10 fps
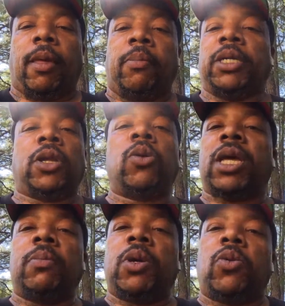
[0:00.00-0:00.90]
But don't
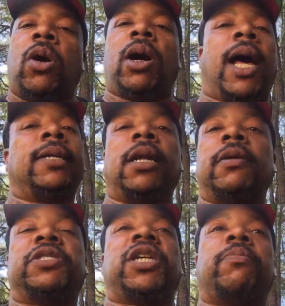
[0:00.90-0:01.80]
get me wrong, I
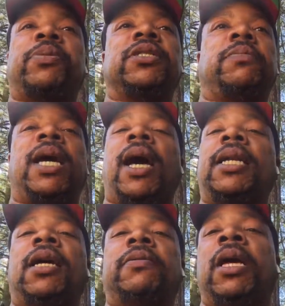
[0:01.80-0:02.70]
love Shepherds, man. I
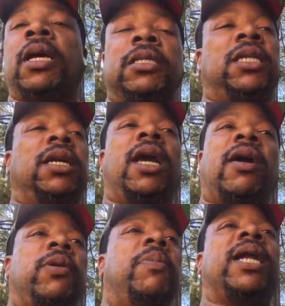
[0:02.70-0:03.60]
love See,
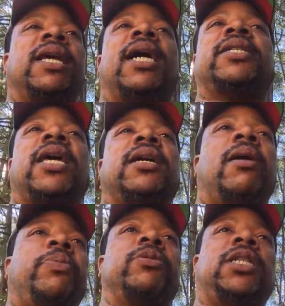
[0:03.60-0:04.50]
everybody got their
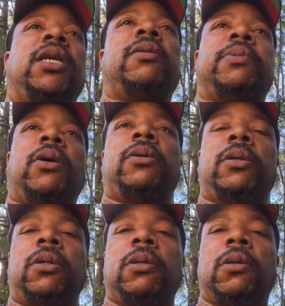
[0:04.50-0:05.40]
cup of tea, bro.
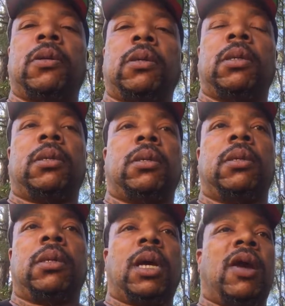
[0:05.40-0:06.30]

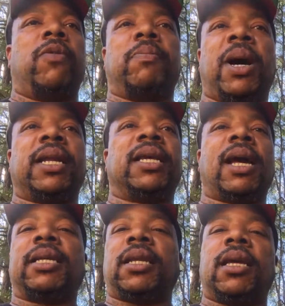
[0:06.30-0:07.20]
Everybody
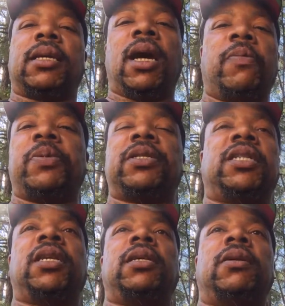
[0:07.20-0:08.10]
got their cup of
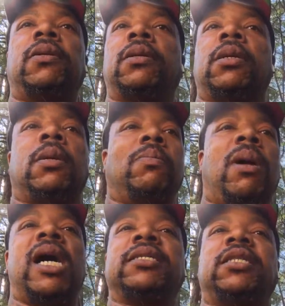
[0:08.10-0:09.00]
tea.
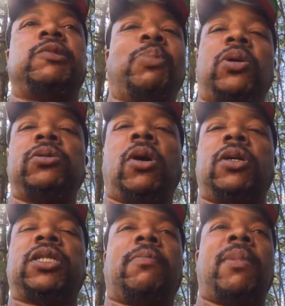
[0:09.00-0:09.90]
Mine's is
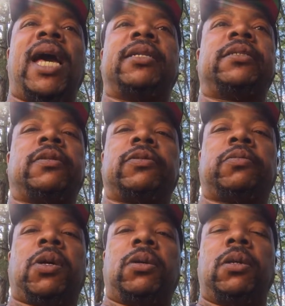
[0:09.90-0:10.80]
Bulldogs and Mastiffs,
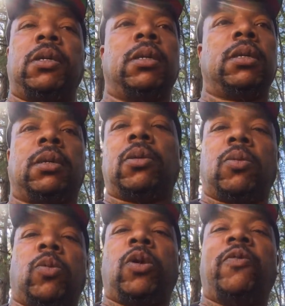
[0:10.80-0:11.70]
bro.
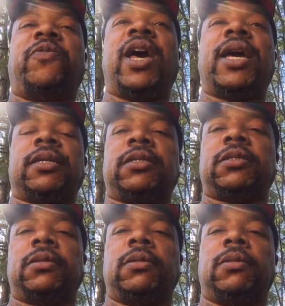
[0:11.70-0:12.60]
Real facts.
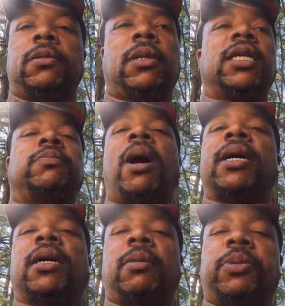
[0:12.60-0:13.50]
That's my
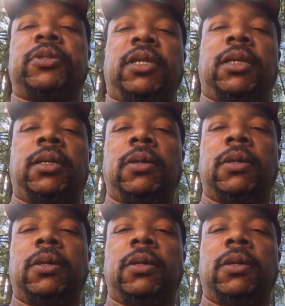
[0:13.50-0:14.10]
cup of tea.